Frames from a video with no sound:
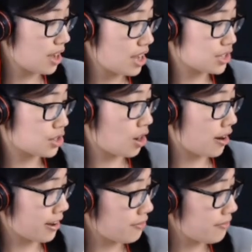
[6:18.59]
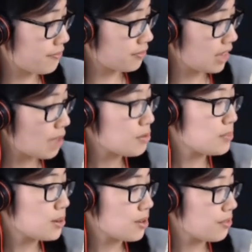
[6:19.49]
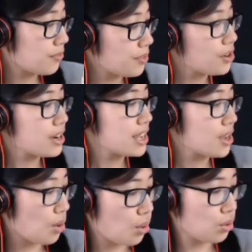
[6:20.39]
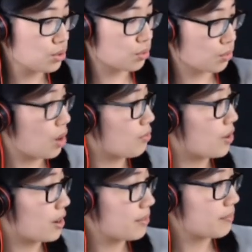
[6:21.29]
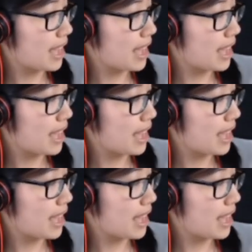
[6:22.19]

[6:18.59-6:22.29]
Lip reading: starring Lovable, Furry Old Grover.